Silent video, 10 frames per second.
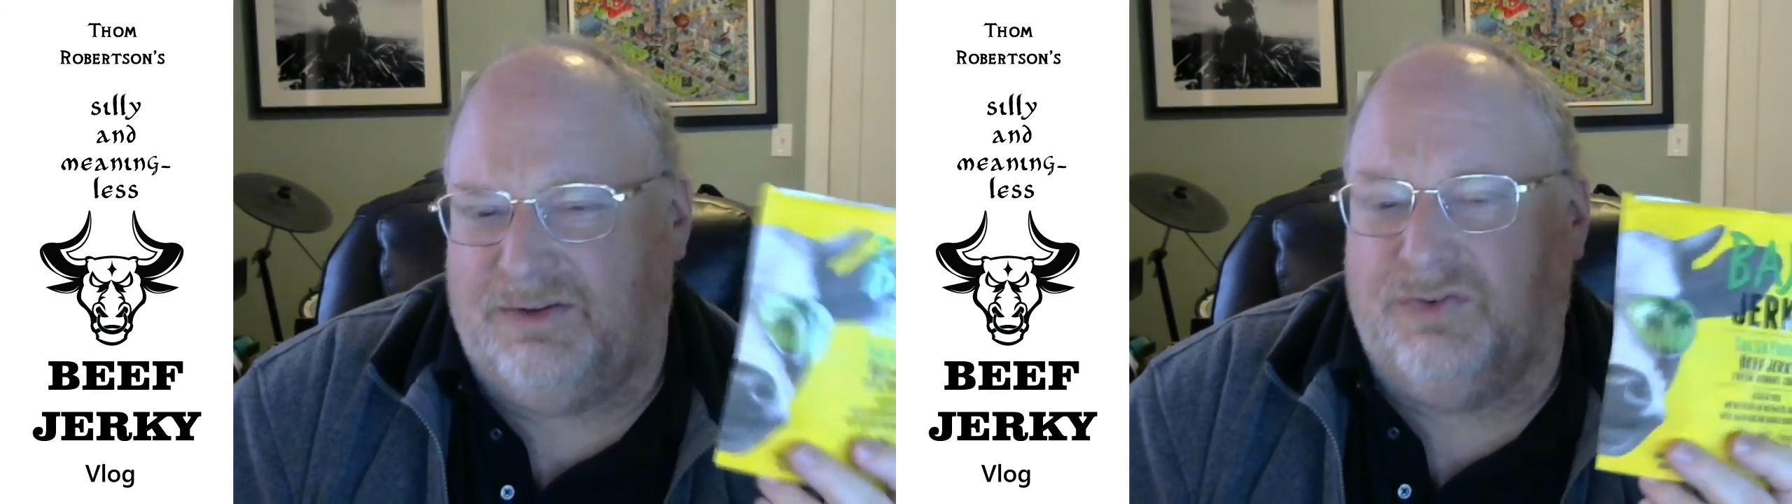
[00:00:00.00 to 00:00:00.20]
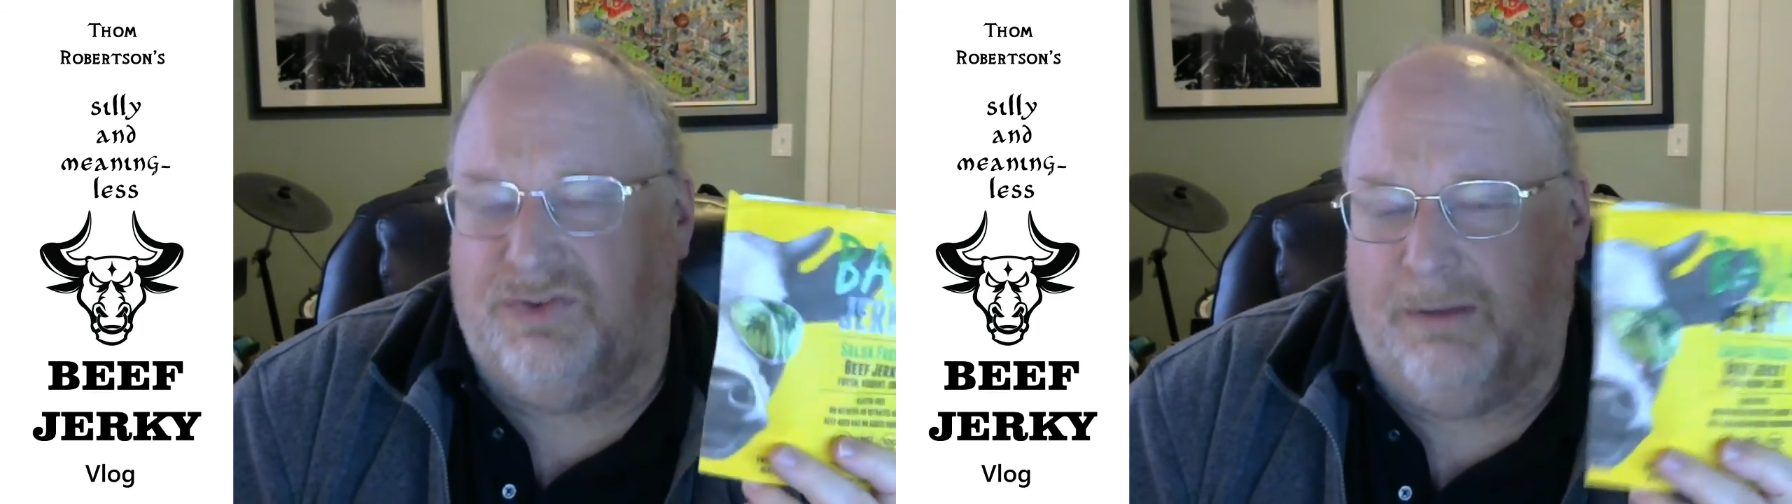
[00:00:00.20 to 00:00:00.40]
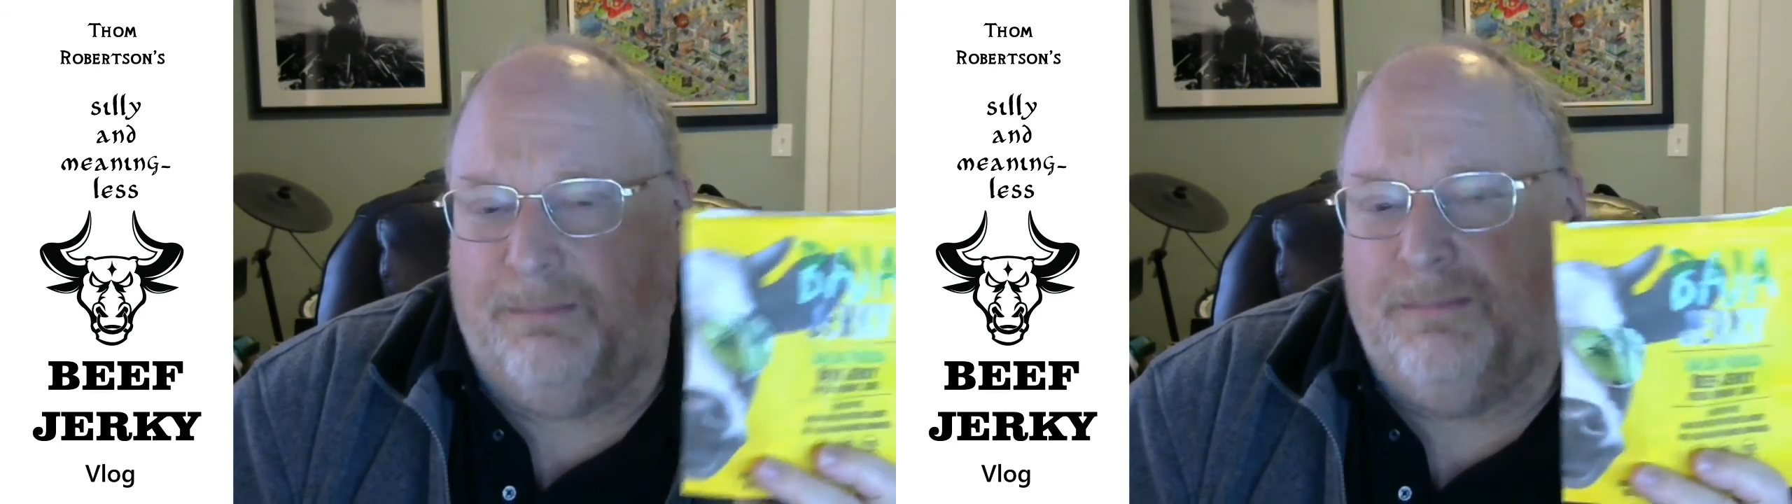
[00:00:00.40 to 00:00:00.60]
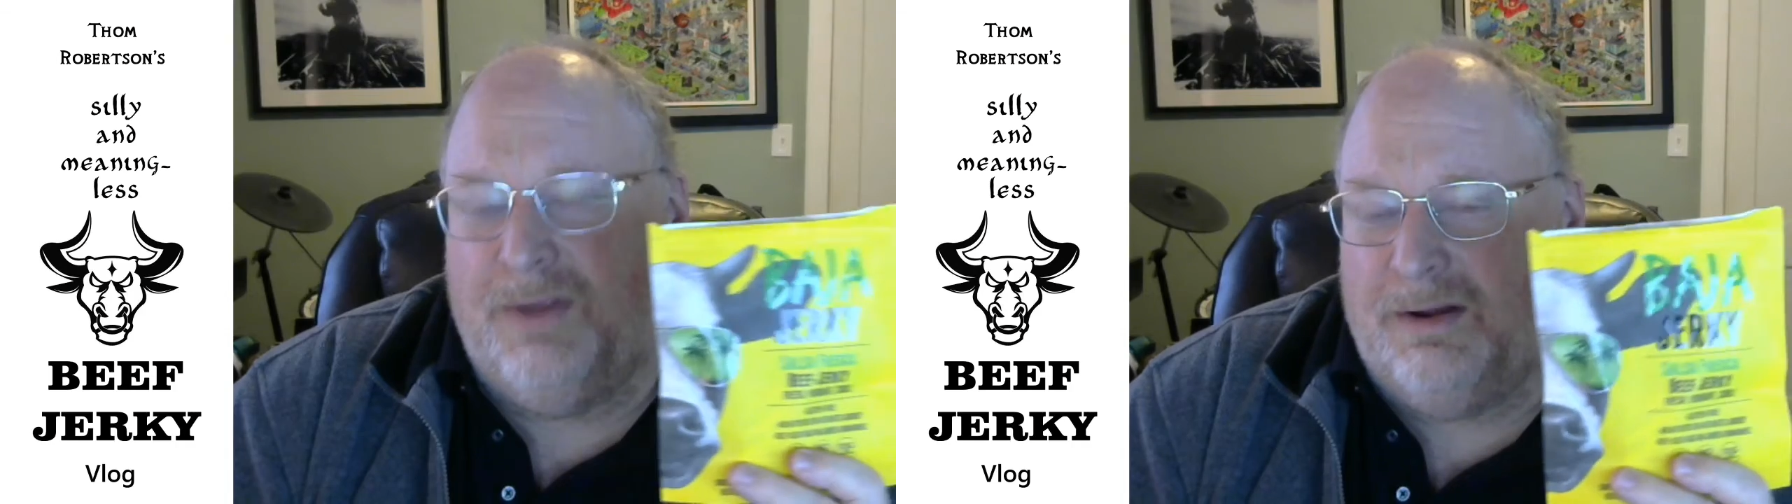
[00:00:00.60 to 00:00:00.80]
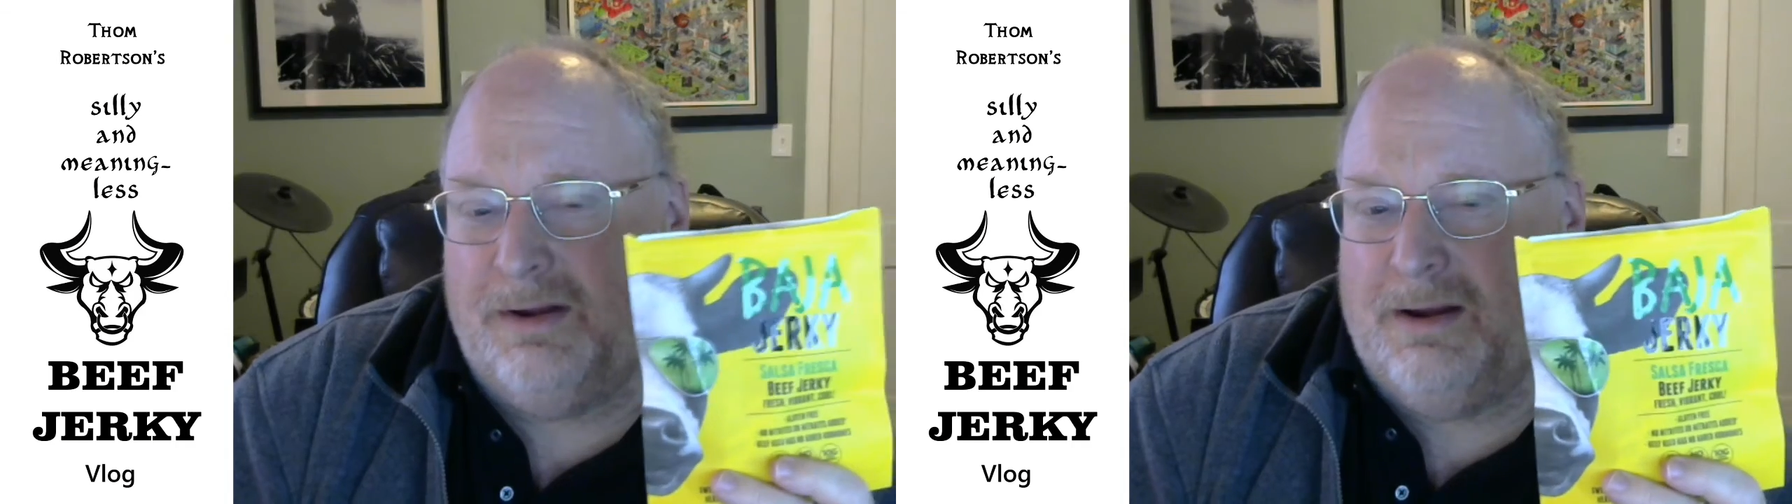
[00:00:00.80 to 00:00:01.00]
in some
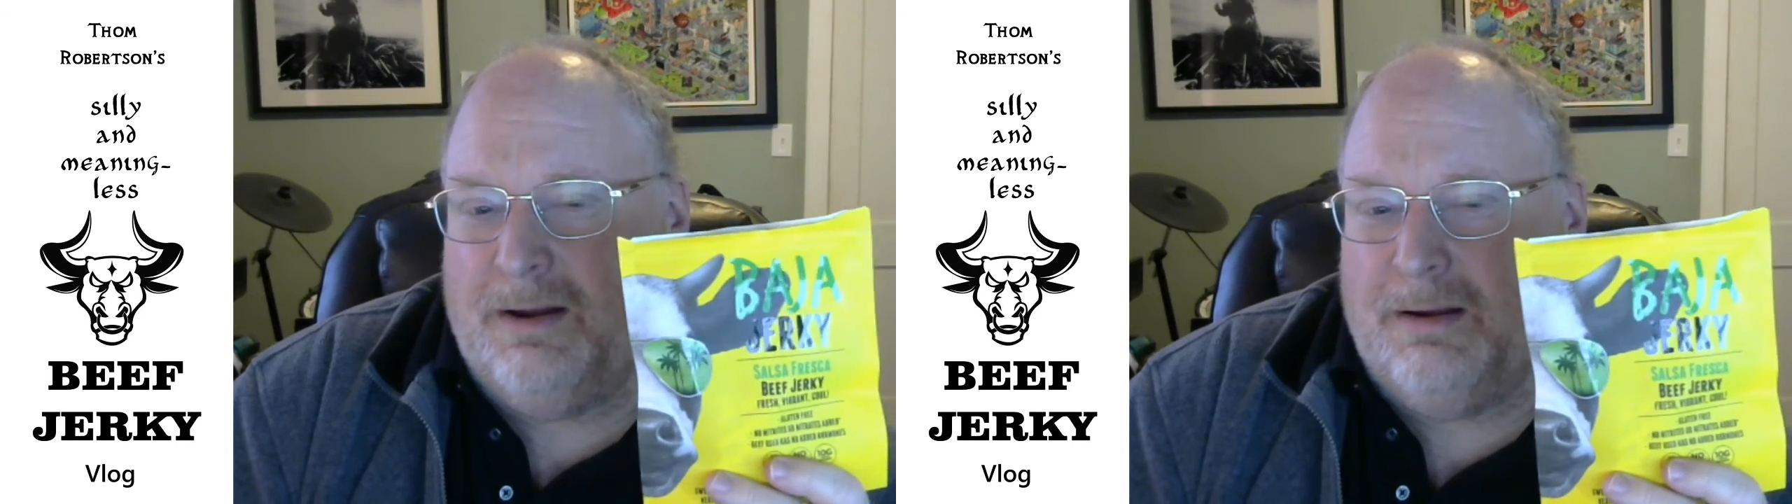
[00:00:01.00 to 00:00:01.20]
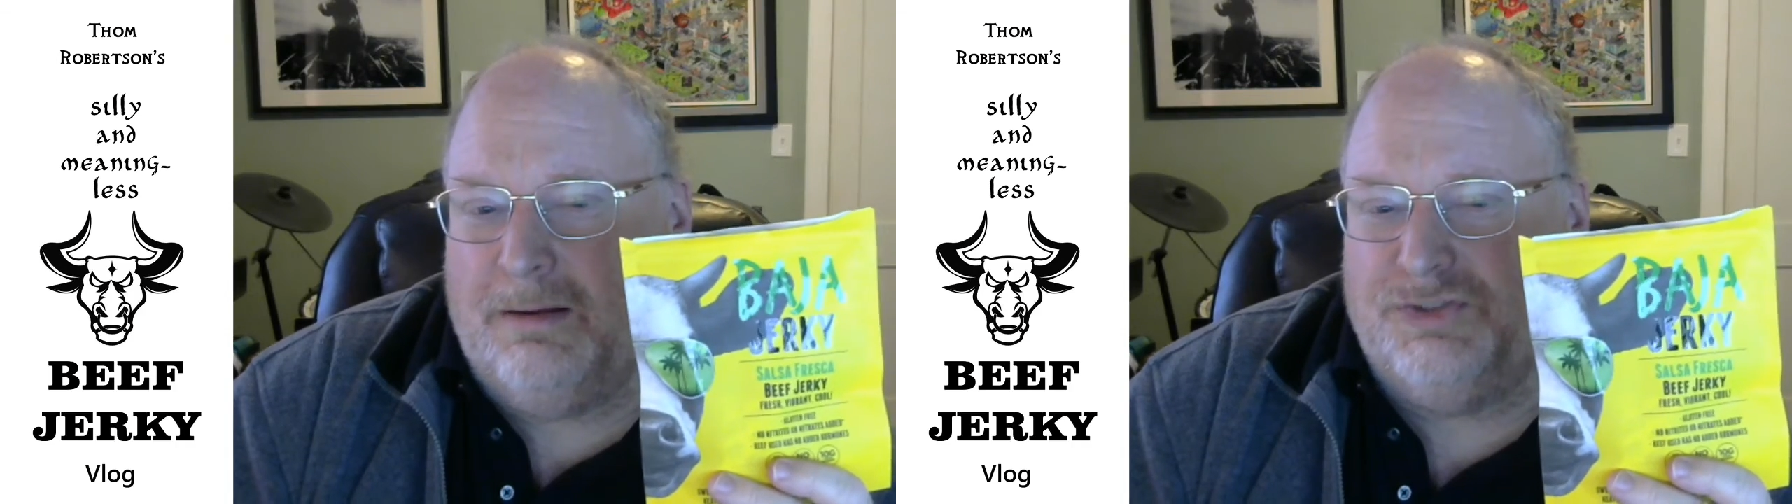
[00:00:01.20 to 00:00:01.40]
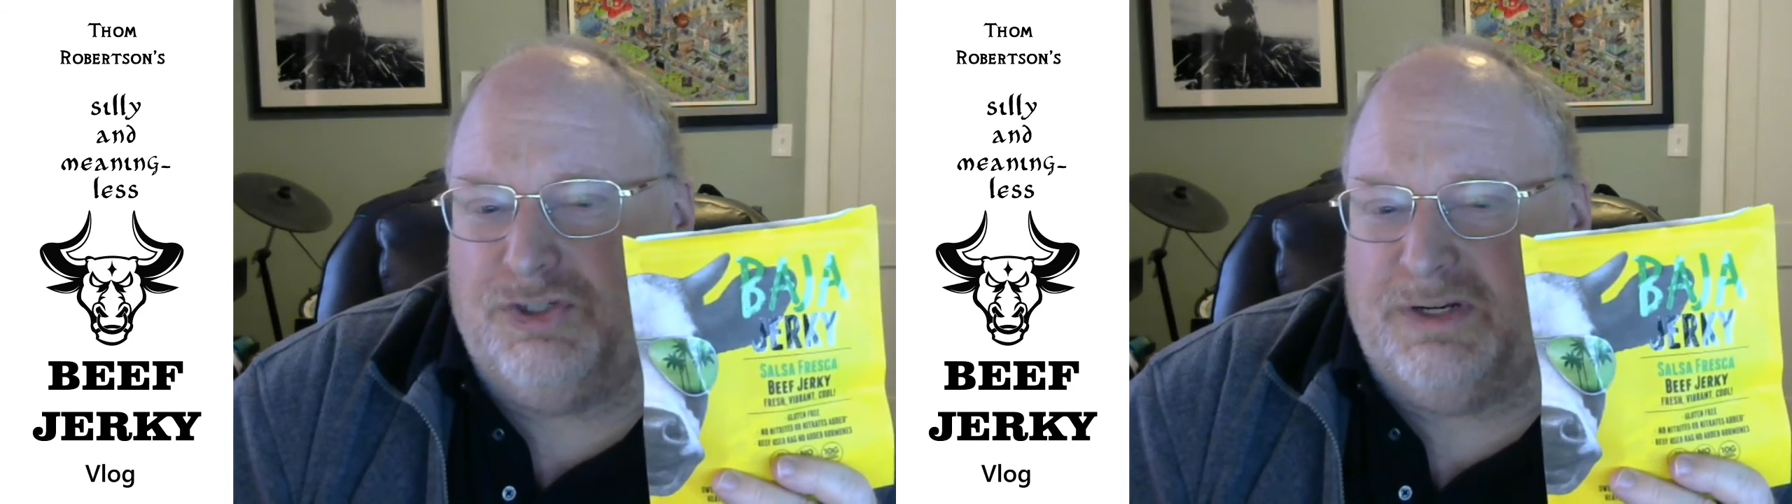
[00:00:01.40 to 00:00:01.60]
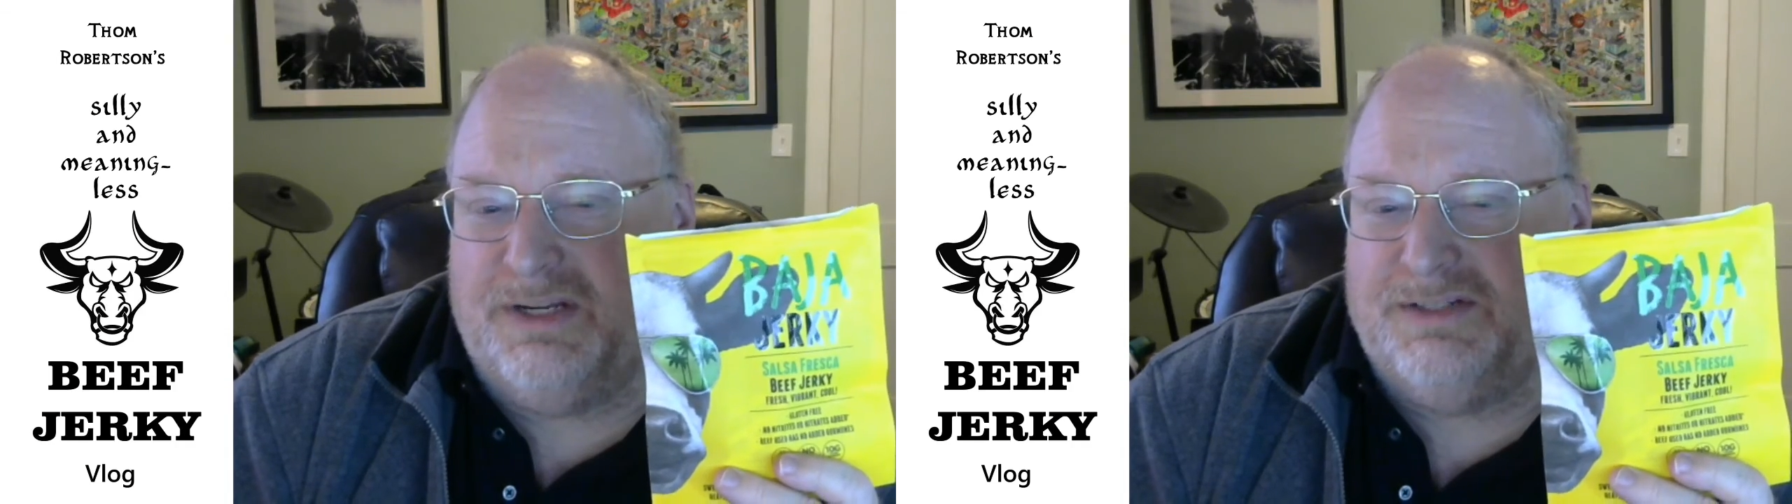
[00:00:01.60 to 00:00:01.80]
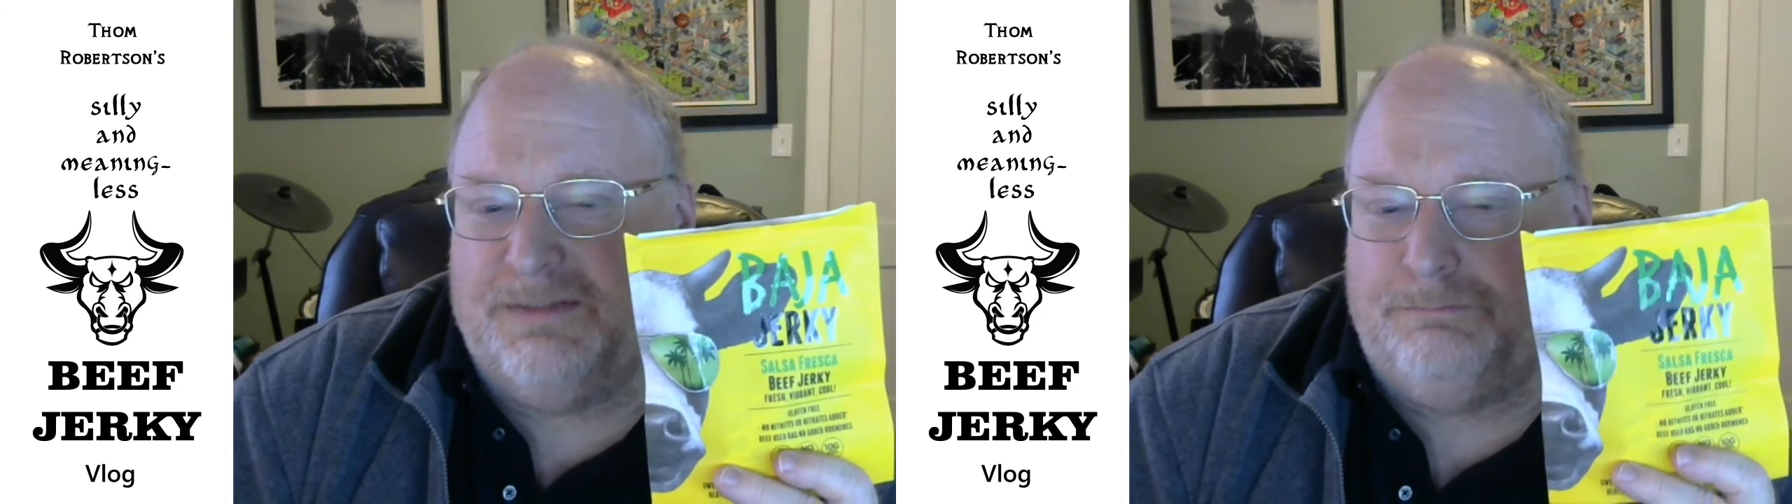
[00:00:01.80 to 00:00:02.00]

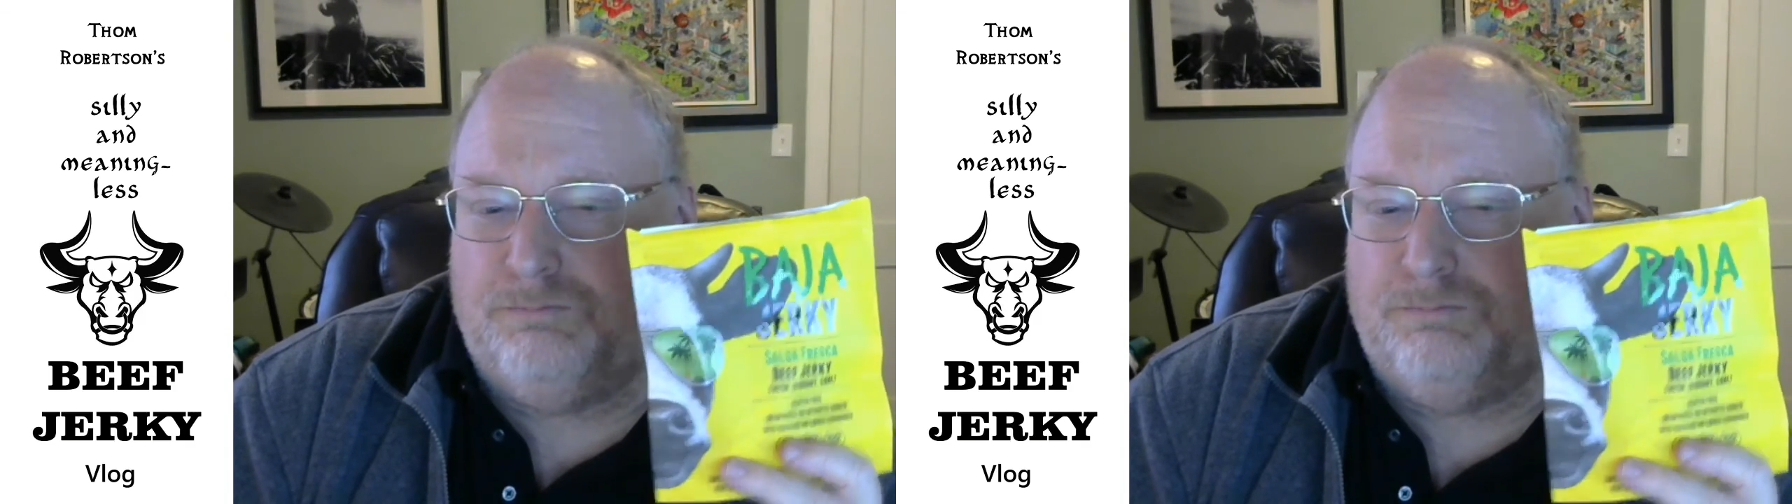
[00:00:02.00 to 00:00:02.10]
jerkies.